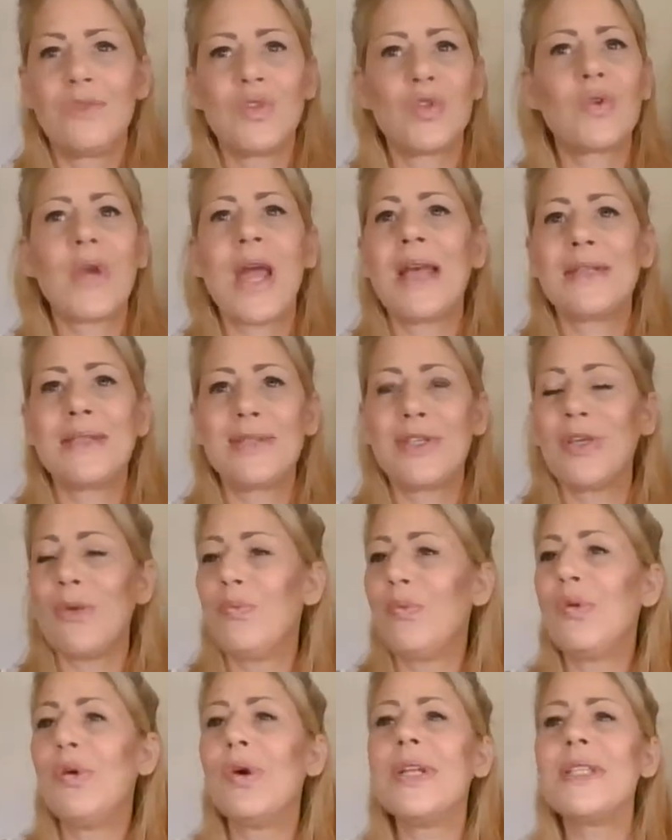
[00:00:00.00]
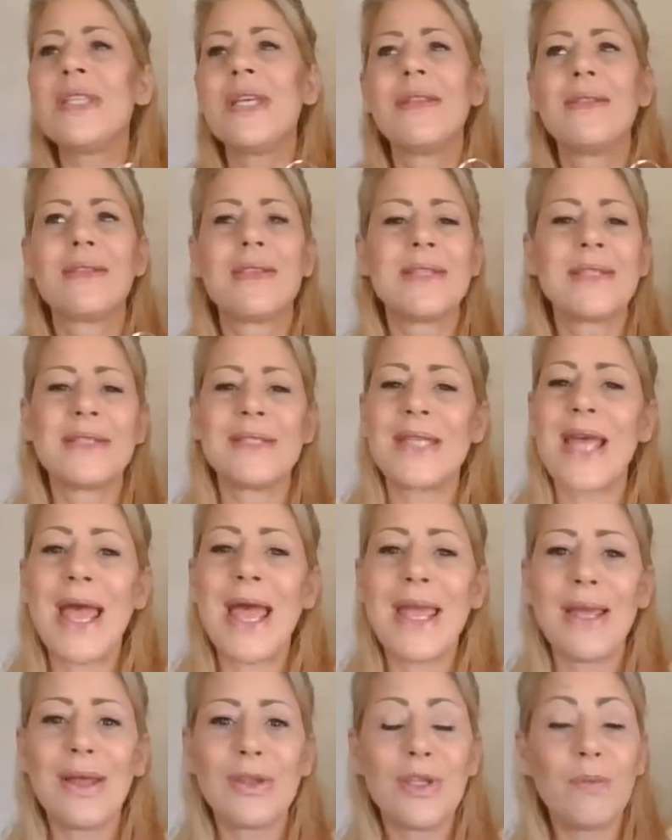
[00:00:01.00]
dress, you put the
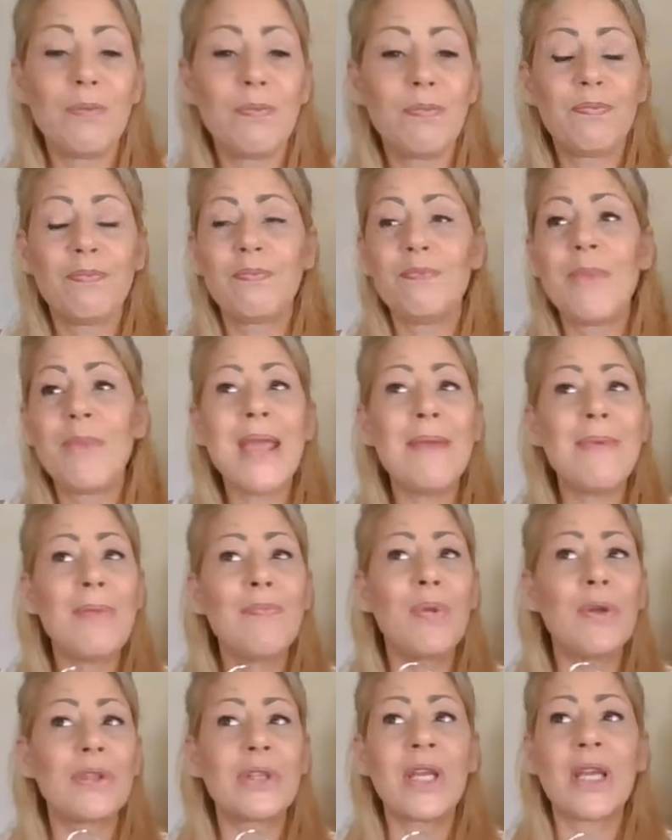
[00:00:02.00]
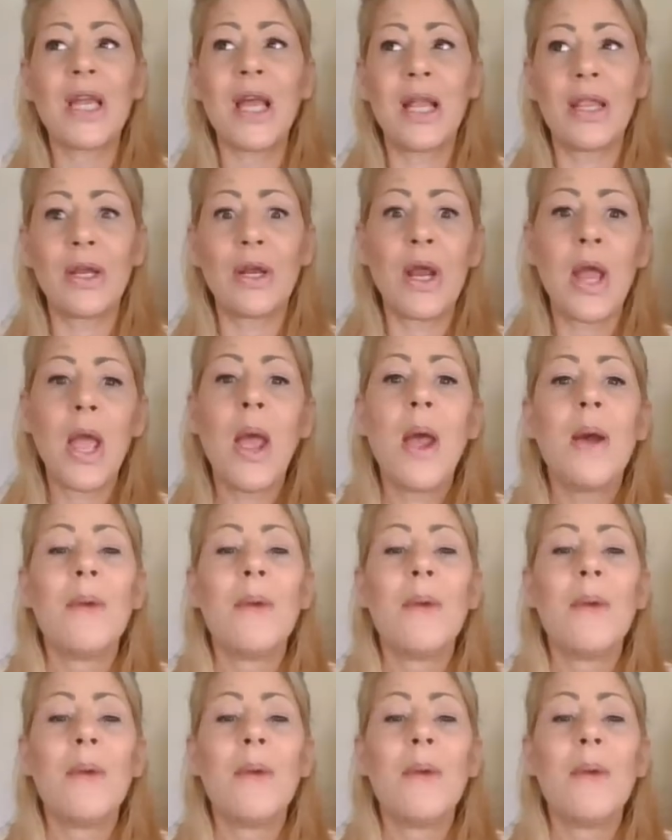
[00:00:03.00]
style, you maybe put the color,